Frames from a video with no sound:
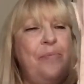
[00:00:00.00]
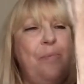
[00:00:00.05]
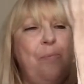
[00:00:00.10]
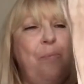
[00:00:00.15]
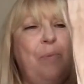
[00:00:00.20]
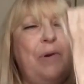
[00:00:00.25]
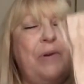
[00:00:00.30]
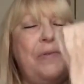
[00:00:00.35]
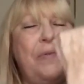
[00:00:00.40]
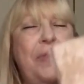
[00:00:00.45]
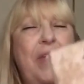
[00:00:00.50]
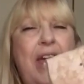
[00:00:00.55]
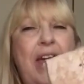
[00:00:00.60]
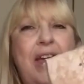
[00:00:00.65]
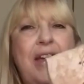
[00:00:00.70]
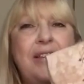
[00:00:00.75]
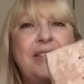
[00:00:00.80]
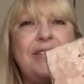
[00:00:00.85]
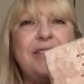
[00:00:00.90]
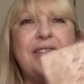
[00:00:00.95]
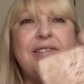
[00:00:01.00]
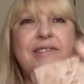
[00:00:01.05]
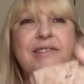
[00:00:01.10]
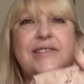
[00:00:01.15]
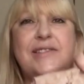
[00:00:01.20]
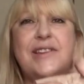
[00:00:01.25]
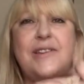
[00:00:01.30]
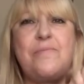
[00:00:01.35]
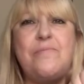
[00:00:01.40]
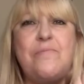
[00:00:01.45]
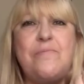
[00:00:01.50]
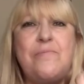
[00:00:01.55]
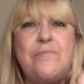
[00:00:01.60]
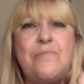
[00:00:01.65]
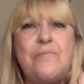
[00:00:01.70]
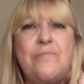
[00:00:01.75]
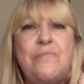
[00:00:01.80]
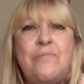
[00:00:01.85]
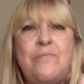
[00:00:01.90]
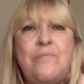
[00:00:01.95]
but there's
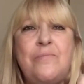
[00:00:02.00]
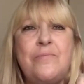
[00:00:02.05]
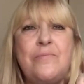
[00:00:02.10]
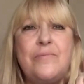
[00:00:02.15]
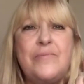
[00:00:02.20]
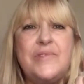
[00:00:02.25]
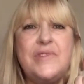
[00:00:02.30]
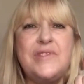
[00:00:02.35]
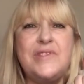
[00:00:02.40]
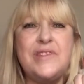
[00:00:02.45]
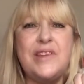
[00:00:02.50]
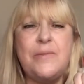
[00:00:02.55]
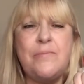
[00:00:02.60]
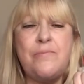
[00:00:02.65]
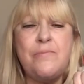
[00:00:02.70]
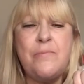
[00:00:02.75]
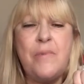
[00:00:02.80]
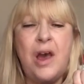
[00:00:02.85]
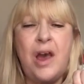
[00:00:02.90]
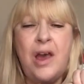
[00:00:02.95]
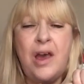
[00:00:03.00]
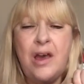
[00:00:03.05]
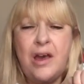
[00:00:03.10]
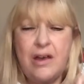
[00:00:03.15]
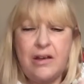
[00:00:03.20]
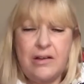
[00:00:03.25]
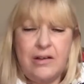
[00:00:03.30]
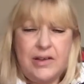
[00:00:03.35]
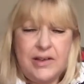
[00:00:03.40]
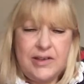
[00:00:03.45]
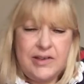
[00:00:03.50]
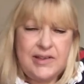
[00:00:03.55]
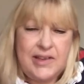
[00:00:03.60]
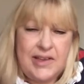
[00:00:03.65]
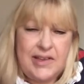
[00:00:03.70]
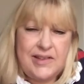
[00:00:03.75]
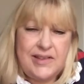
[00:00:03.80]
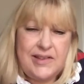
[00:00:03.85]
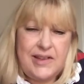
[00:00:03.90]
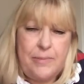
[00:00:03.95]
Simra, is
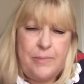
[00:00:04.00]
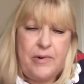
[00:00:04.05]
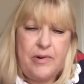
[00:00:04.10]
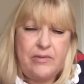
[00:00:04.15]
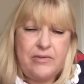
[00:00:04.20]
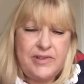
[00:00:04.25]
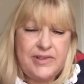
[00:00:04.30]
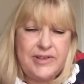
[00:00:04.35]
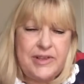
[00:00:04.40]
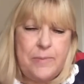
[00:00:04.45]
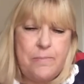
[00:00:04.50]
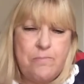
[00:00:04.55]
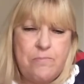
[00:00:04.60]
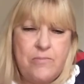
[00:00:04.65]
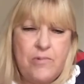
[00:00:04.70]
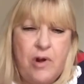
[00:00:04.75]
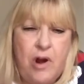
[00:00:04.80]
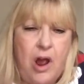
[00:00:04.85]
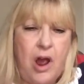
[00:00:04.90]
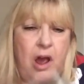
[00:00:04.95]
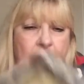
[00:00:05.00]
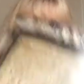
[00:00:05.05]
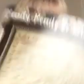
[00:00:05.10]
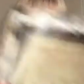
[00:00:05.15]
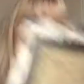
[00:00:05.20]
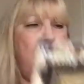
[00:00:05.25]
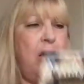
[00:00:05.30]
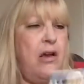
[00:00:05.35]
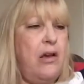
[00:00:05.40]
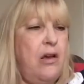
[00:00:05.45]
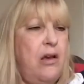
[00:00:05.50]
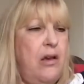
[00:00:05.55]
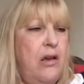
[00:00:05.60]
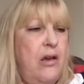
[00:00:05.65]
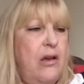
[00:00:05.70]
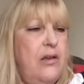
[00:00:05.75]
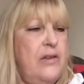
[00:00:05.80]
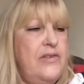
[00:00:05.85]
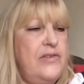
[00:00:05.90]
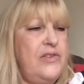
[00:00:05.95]
it Simra
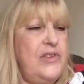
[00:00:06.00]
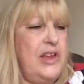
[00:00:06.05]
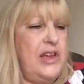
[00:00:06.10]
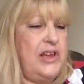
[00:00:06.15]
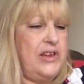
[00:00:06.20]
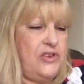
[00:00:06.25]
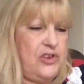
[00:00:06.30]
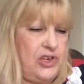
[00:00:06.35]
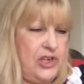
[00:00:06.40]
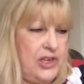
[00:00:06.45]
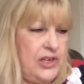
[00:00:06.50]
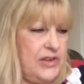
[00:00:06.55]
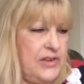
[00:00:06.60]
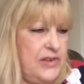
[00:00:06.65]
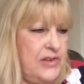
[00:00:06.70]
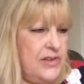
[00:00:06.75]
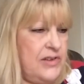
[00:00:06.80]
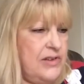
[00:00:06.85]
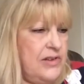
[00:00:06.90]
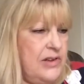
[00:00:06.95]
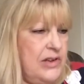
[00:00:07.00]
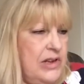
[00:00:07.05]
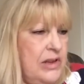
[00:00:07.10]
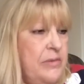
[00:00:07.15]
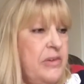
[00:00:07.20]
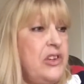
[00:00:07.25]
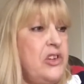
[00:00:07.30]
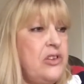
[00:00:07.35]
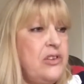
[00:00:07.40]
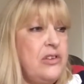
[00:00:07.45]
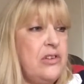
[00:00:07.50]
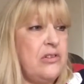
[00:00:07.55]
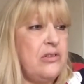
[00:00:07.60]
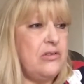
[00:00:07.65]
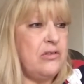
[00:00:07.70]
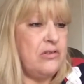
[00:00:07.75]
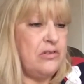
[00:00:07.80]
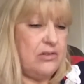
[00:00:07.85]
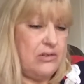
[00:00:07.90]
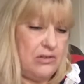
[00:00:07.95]
stitches? Let me just look.